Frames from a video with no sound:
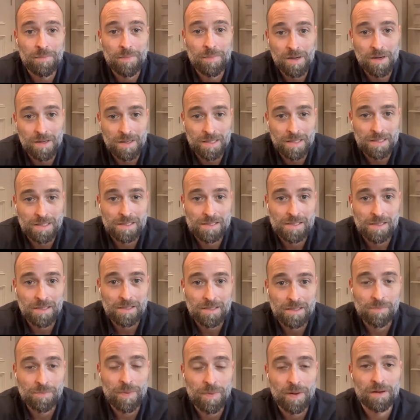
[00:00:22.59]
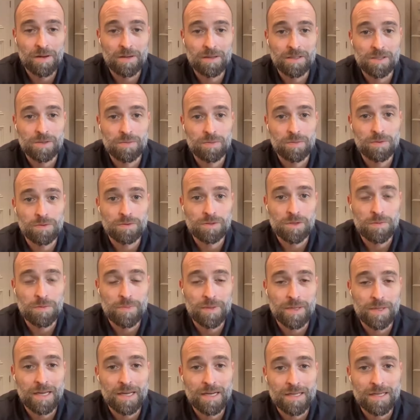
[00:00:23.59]
market insights partners will also
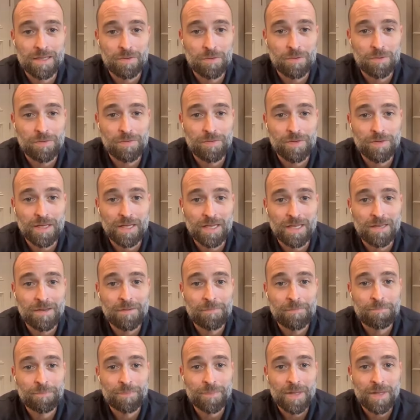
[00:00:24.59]
be getting all of the